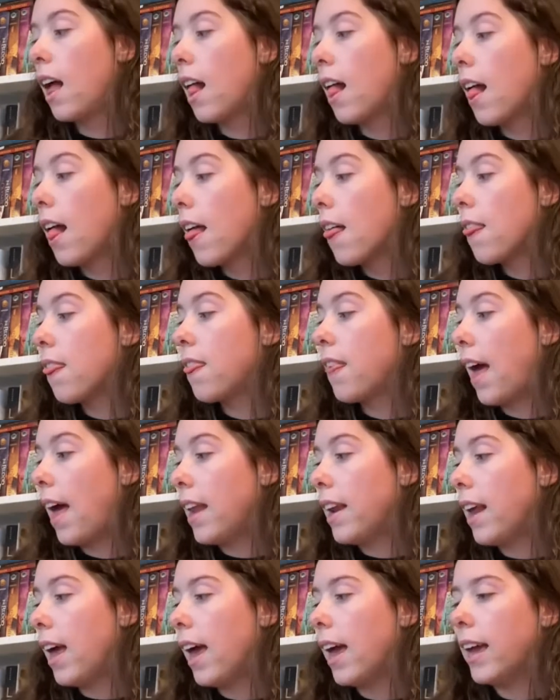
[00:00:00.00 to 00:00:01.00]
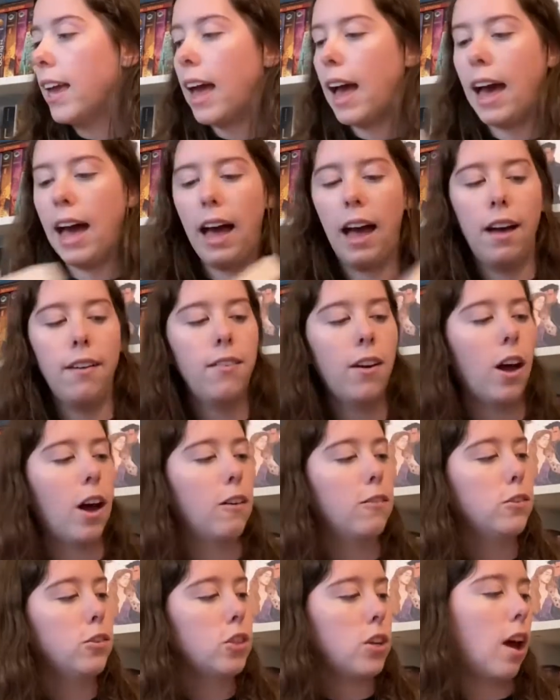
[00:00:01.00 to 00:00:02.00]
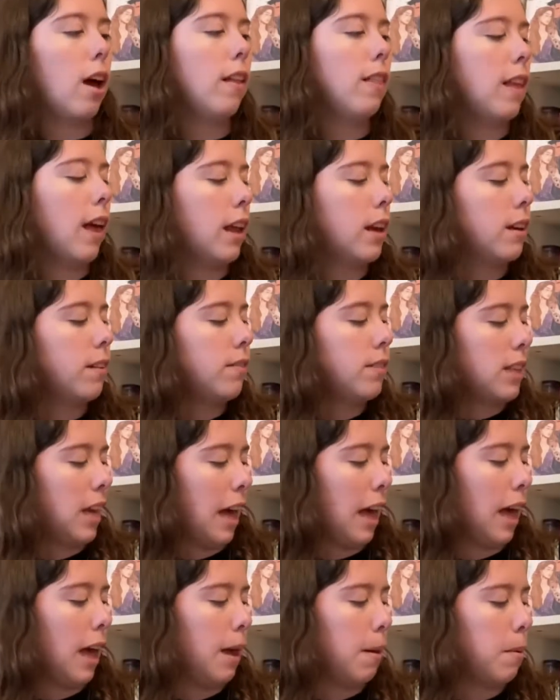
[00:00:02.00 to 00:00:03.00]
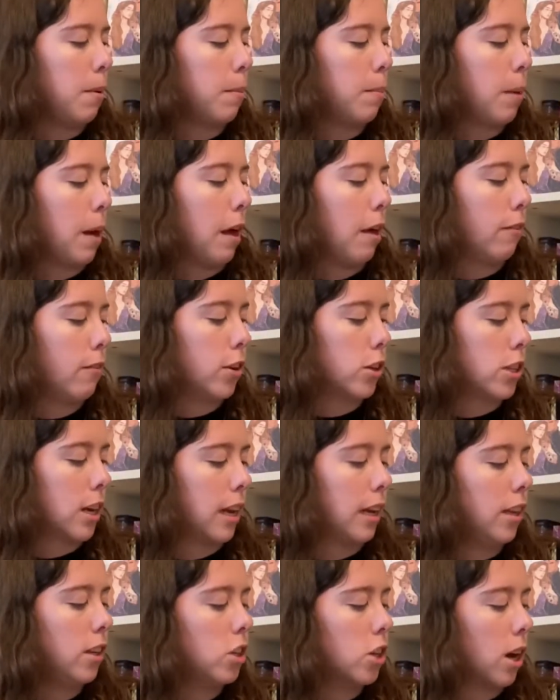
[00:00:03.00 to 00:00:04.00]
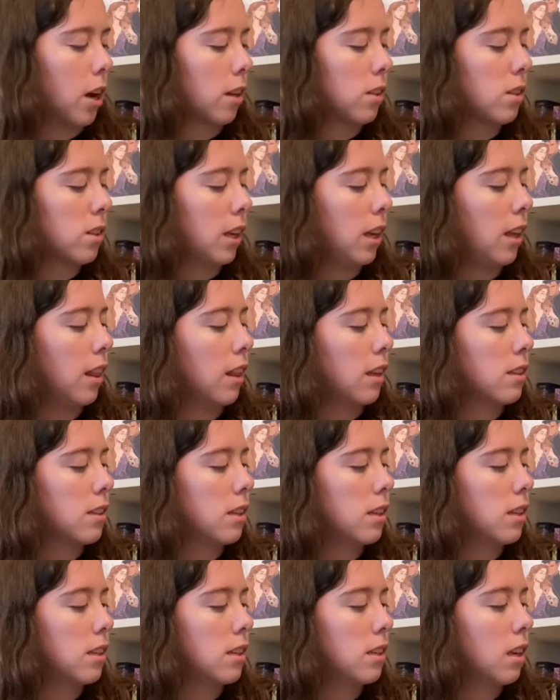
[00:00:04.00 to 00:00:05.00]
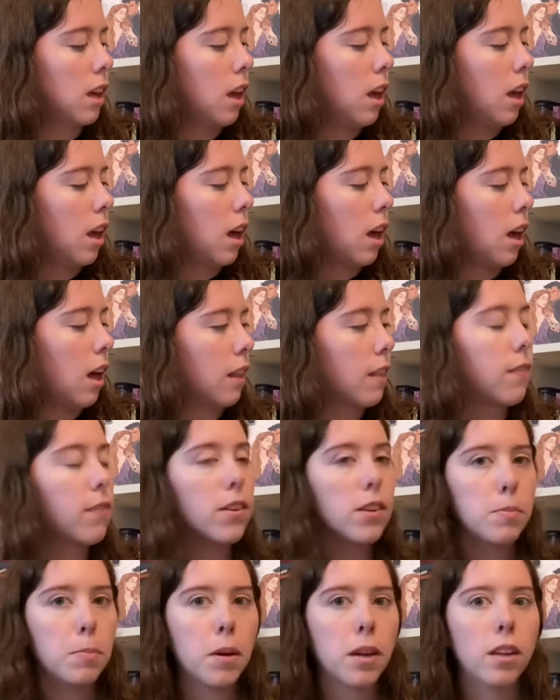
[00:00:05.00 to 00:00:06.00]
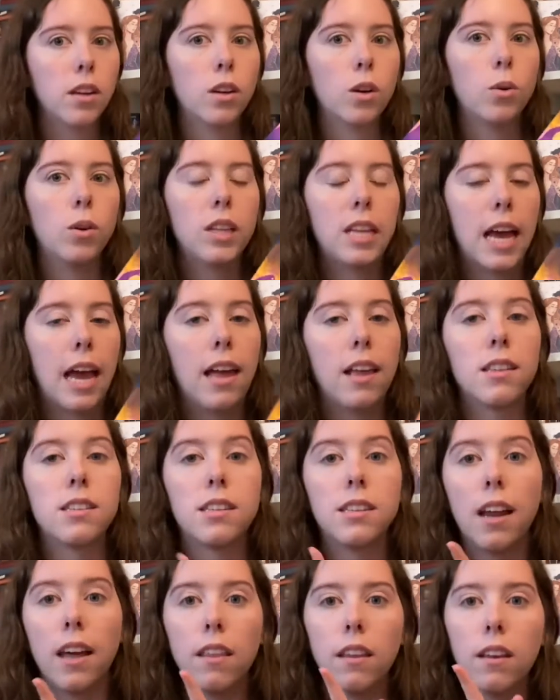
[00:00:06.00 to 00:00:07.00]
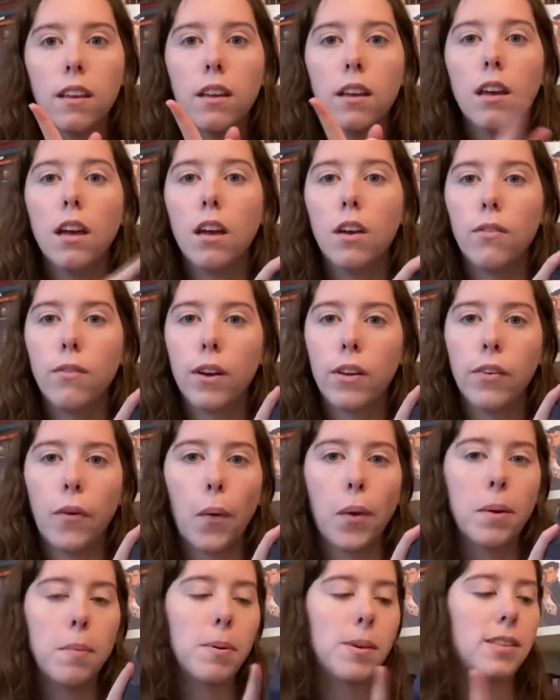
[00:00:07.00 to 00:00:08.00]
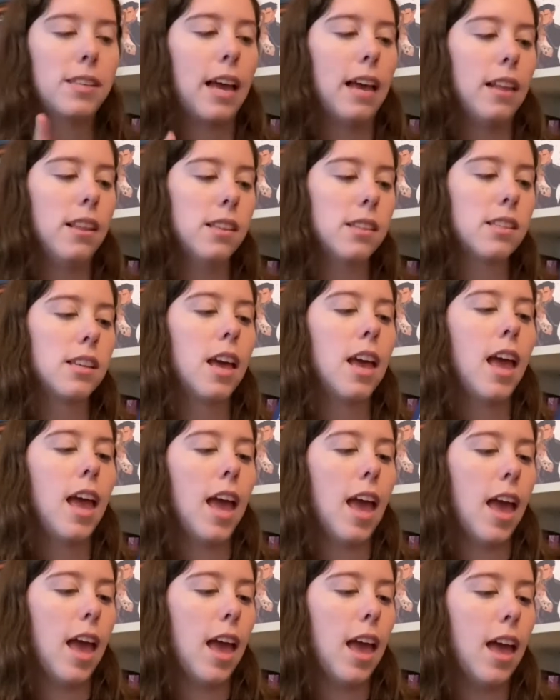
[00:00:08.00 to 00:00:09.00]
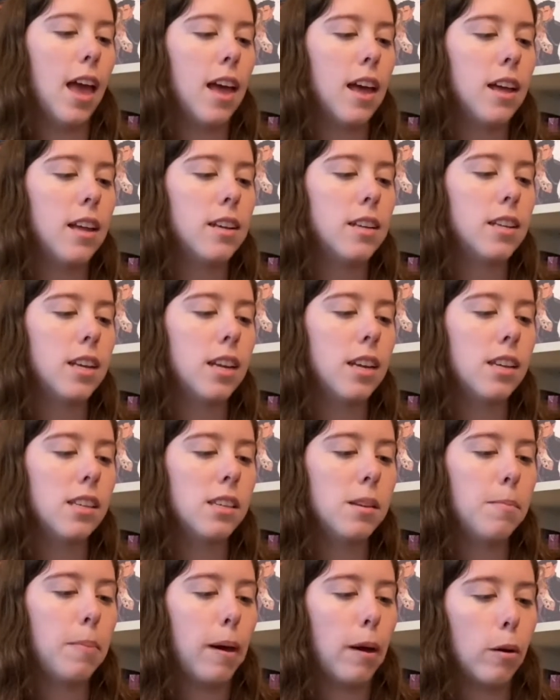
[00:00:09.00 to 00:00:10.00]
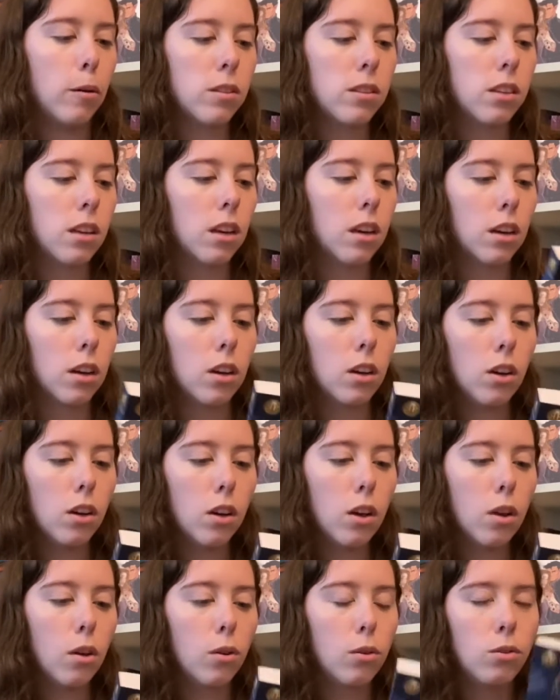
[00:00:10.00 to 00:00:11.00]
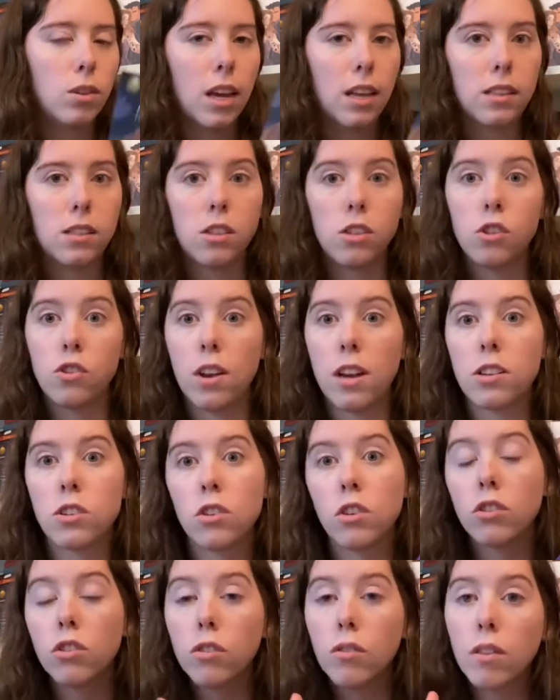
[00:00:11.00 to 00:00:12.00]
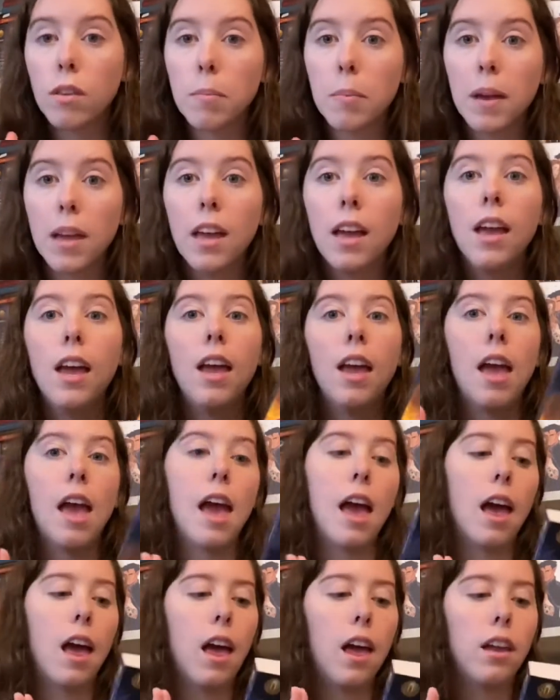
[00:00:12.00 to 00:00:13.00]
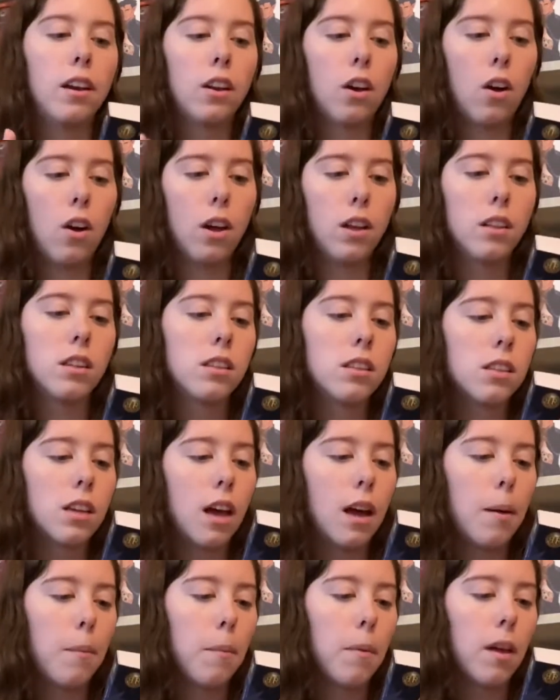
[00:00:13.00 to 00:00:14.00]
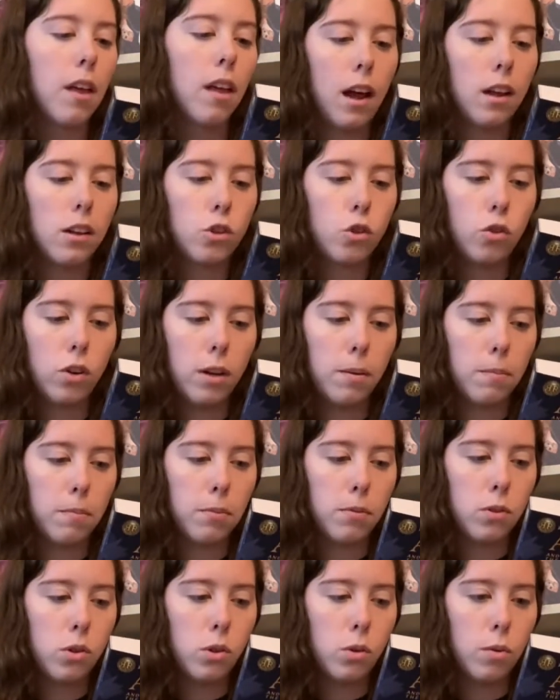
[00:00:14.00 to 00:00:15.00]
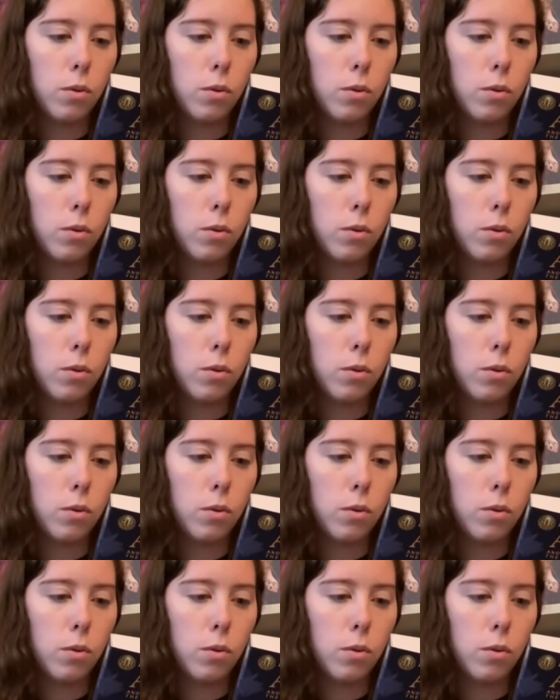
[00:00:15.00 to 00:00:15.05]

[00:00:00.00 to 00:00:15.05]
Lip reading: Then I have Abushan, The End of Time by Rashani Chokshi. This is the first book in a quartet. It's another Vikion Presents, and it is about a girl who tends to stretch the truth a bit, and on a trip to a